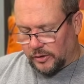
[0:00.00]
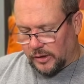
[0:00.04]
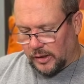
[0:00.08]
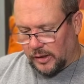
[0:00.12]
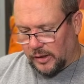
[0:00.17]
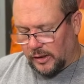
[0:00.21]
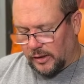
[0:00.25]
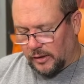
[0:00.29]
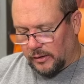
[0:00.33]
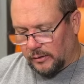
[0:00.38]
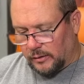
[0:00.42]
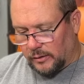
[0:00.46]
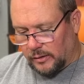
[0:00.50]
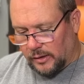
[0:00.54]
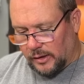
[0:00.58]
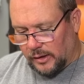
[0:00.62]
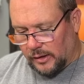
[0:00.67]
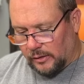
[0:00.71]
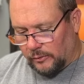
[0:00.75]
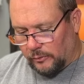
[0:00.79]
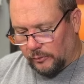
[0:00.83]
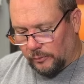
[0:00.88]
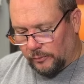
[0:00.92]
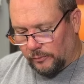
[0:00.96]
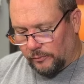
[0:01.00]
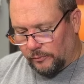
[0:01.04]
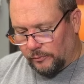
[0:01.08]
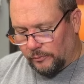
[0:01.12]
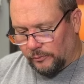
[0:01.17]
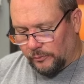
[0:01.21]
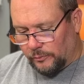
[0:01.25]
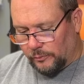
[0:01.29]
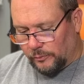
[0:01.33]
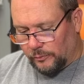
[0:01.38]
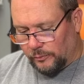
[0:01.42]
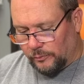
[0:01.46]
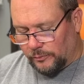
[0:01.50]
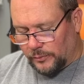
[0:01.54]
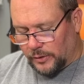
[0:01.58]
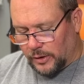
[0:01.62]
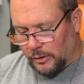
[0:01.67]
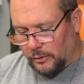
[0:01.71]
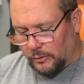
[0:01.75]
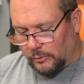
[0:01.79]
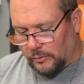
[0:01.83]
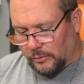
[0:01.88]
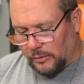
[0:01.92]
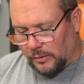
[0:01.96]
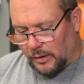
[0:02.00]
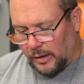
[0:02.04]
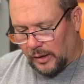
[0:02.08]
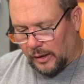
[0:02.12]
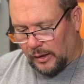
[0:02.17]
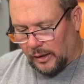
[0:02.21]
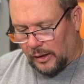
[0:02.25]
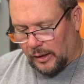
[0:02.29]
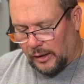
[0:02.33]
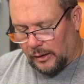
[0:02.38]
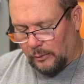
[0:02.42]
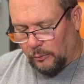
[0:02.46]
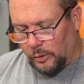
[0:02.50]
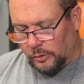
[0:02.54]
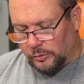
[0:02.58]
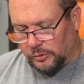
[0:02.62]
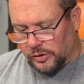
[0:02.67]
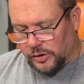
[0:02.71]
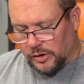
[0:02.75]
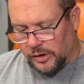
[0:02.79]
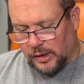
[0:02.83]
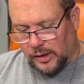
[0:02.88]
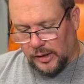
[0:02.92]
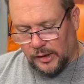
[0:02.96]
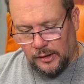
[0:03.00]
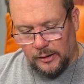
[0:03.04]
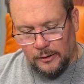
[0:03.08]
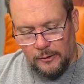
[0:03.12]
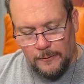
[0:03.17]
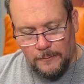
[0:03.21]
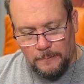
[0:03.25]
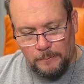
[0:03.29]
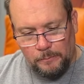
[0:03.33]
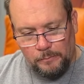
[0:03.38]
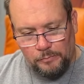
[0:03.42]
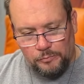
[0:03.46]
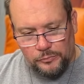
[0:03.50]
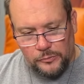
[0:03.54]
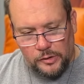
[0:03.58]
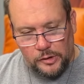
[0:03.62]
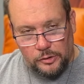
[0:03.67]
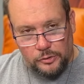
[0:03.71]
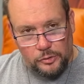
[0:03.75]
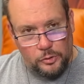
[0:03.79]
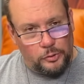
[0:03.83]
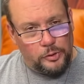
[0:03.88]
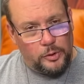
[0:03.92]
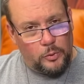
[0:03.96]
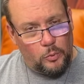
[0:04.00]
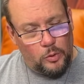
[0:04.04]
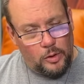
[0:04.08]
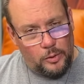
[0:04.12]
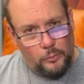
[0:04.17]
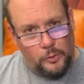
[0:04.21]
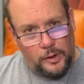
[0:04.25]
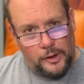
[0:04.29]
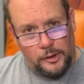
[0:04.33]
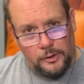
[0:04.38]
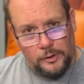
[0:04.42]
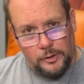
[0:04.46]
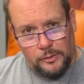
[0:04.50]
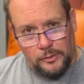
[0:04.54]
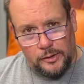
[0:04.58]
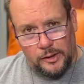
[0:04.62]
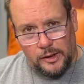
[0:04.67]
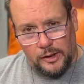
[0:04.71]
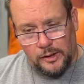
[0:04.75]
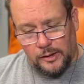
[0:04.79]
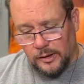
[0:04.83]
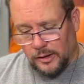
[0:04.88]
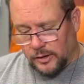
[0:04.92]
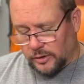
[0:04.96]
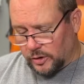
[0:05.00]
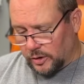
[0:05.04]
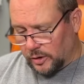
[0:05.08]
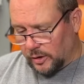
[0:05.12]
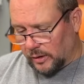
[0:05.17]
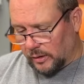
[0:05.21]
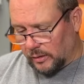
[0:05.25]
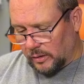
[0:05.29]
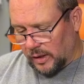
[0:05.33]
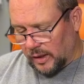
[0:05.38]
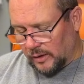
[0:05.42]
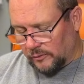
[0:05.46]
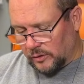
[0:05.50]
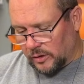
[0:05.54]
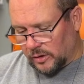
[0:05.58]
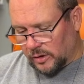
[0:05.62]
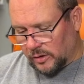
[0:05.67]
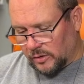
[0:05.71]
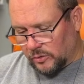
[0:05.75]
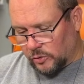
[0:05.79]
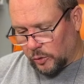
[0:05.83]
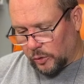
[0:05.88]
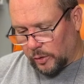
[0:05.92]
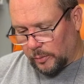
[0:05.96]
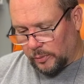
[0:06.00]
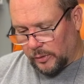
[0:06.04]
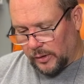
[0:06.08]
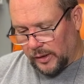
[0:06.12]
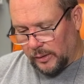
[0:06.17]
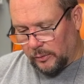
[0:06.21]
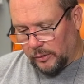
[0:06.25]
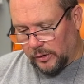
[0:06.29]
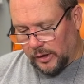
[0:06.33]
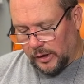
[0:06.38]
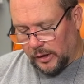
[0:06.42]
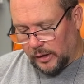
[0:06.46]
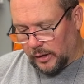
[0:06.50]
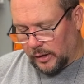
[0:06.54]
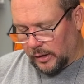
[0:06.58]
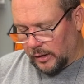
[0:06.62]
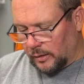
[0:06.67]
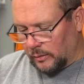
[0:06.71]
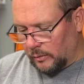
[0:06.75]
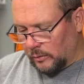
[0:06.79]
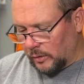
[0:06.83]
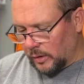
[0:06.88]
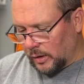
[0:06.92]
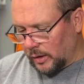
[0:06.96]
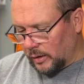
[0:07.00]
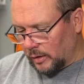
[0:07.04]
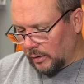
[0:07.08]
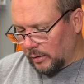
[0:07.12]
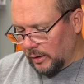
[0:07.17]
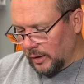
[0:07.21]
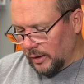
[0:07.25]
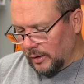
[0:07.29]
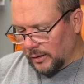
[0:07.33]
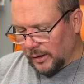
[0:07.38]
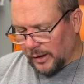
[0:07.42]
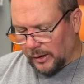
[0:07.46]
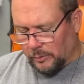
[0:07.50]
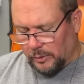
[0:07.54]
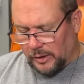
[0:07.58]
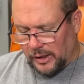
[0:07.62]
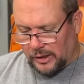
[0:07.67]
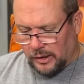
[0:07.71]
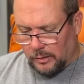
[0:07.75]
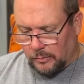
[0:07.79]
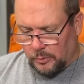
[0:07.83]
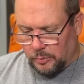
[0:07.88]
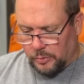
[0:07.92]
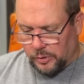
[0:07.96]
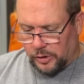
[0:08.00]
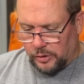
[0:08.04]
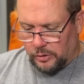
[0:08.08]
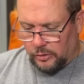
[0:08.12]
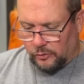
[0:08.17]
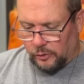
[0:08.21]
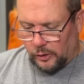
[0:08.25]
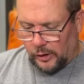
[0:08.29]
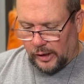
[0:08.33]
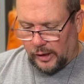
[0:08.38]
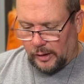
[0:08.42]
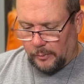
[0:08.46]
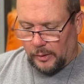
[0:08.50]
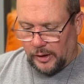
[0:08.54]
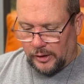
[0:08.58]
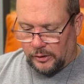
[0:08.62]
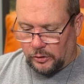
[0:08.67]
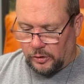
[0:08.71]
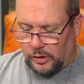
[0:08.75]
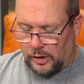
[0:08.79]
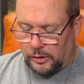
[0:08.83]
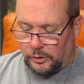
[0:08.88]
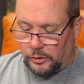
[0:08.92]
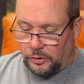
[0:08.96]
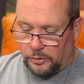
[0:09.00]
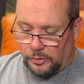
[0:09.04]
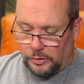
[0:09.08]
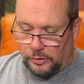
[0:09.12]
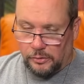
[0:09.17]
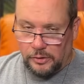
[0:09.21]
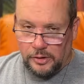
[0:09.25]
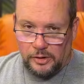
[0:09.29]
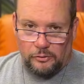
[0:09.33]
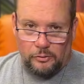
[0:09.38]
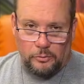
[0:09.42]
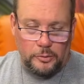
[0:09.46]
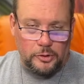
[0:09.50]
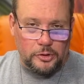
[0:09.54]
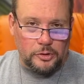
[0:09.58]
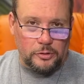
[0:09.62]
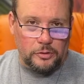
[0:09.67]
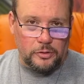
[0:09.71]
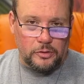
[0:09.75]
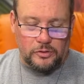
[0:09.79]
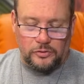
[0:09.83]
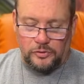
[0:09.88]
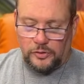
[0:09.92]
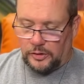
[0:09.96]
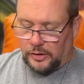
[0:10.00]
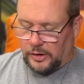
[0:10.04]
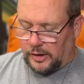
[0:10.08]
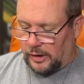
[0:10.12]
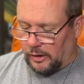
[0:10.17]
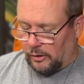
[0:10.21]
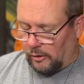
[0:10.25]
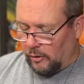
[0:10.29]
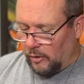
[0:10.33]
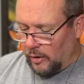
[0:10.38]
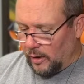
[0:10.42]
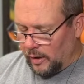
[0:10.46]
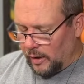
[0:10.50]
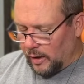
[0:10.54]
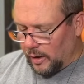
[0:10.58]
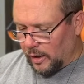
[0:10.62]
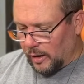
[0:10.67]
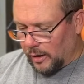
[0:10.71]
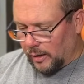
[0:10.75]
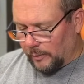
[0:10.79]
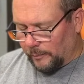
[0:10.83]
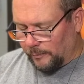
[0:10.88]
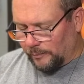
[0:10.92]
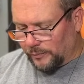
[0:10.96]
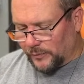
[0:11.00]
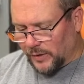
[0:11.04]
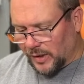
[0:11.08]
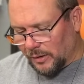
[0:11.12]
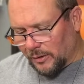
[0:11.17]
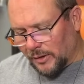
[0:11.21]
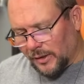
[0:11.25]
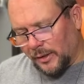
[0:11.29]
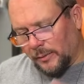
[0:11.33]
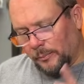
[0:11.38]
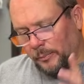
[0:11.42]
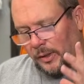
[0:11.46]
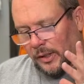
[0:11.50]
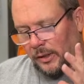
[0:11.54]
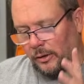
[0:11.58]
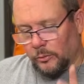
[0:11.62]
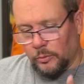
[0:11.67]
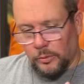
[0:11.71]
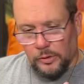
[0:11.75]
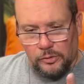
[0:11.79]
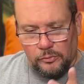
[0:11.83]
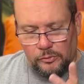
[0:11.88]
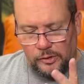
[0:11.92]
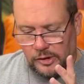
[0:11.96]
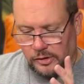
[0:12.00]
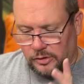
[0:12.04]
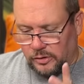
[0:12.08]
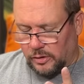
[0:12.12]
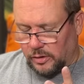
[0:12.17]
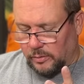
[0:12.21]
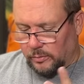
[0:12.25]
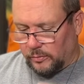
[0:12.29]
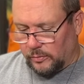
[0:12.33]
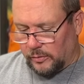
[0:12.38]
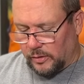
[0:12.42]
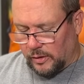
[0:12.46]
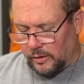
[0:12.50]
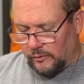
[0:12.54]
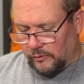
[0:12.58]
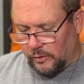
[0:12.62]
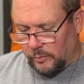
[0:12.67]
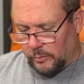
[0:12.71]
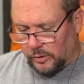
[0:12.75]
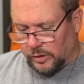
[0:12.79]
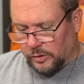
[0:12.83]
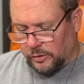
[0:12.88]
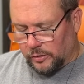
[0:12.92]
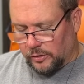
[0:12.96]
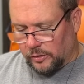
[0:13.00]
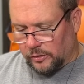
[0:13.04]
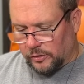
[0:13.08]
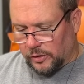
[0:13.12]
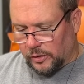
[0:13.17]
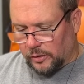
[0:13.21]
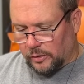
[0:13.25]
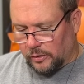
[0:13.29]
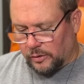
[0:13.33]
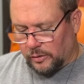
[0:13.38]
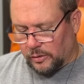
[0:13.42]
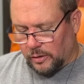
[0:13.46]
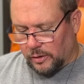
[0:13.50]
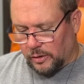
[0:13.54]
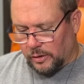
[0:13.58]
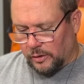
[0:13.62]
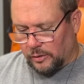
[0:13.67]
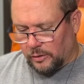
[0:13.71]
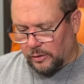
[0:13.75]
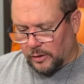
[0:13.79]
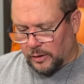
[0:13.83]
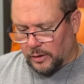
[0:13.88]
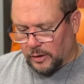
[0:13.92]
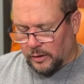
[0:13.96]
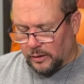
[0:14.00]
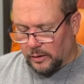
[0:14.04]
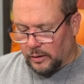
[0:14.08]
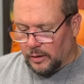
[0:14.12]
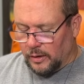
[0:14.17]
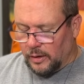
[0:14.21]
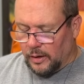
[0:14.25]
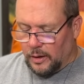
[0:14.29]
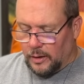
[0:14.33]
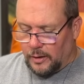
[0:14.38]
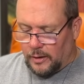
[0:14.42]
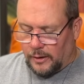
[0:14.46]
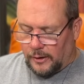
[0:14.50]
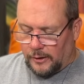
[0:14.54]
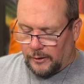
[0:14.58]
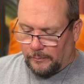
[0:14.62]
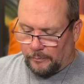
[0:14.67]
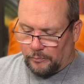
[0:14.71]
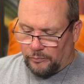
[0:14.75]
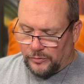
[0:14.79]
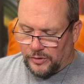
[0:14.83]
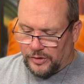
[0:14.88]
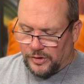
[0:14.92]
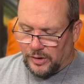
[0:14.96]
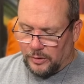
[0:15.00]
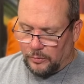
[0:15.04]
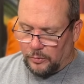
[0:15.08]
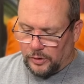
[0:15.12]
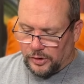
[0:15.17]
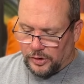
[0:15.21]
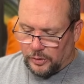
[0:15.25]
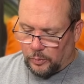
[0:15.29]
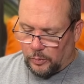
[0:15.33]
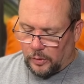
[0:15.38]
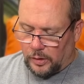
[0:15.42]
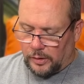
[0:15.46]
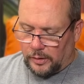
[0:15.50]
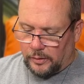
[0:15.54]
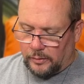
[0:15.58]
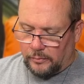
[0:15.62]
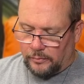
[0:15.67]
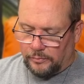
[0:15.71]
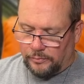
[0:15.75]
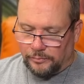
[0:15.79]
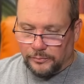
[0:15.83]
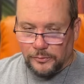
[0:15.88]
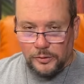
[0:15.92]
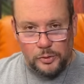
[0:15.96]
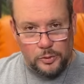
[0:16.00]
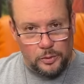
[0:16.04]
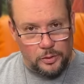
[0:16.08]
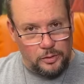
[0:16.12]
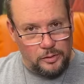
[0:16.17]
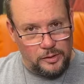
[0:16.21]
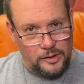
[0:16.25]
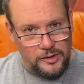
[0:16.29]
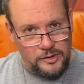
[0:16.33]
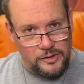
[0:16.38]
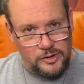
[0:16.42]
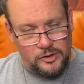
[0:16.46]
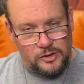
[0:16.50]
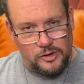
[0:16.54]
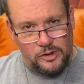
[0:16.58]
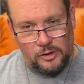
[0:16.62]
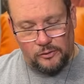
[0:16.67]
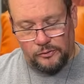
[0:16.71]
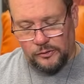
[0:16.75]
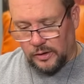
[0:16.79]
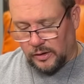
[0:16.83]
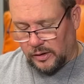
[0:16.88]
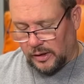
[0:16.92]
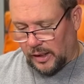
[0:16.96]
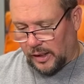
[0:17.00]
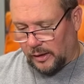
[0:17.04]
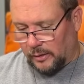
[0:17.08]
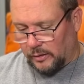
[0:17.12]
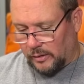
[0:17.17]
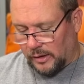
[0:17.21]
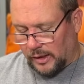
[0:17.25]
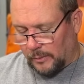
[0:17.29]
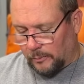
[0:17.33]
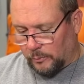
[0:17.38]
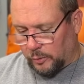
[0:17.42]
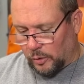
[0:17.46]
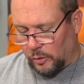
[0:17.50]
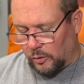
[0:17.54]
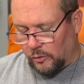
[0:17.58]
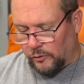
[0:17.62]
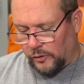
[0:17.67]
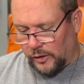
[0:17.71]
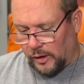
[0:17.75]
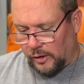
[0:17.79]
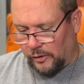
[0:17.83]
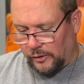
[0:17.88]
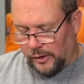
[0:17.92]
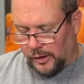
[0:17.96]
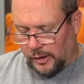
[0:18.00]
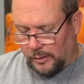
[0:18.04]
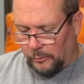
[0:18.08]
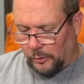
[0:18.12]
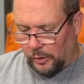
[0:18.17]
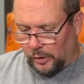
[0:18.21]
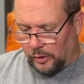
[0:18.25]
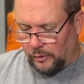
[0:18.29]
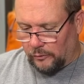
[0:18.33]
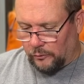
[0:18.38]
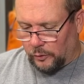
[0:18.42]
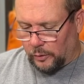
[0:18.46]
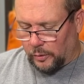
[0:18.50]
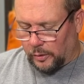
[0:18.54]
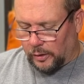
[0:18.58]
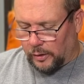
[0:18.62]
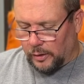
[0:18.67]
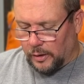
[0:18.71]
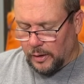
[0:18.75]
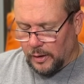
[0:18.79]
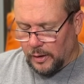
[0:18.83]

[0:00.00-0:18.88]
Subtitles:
And you know, I won't say there's only one way to do any of this. You have to sort of play with it. And like when I come up with a new fly, I might try 2 or 3 different materials for the tail. You know, kind of paired with the rest of the materials on the hook, and see which one sort of lends itself to that profile that I'm looking for.